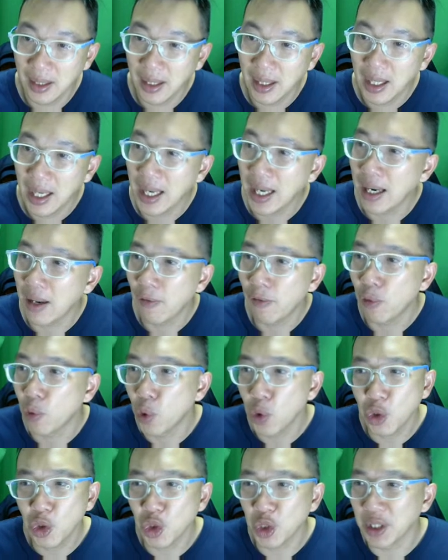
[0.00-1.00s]
And
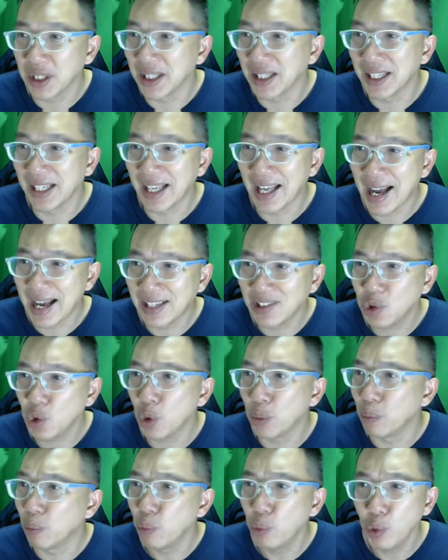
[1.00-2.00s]
unfortunately, the guys who are
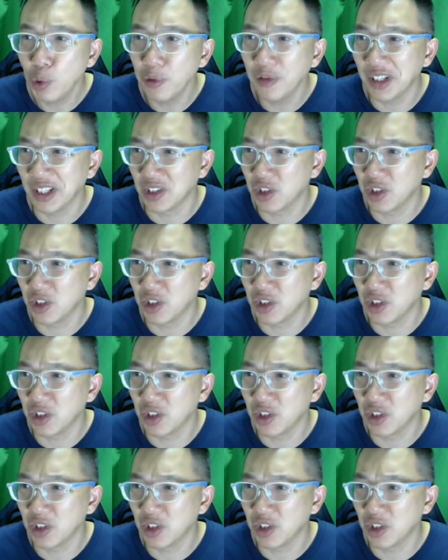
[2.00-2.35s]
moving